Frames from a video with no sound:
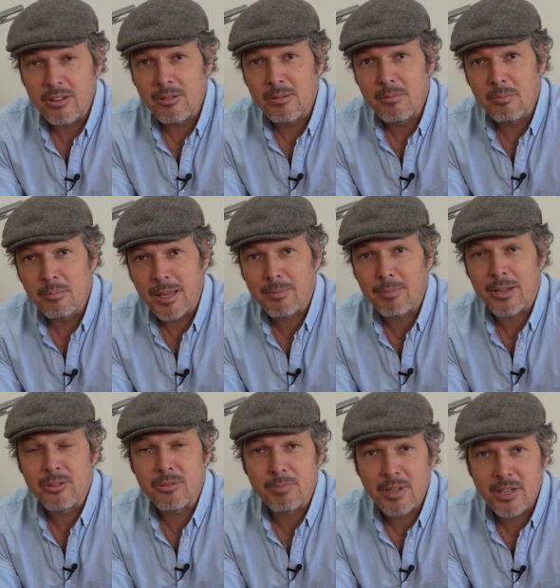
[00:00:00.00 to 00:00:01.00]
a black
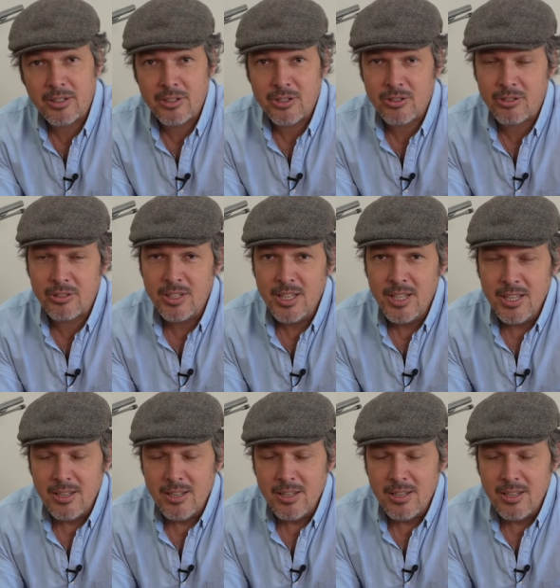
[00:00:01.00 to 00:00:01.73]
powder percussion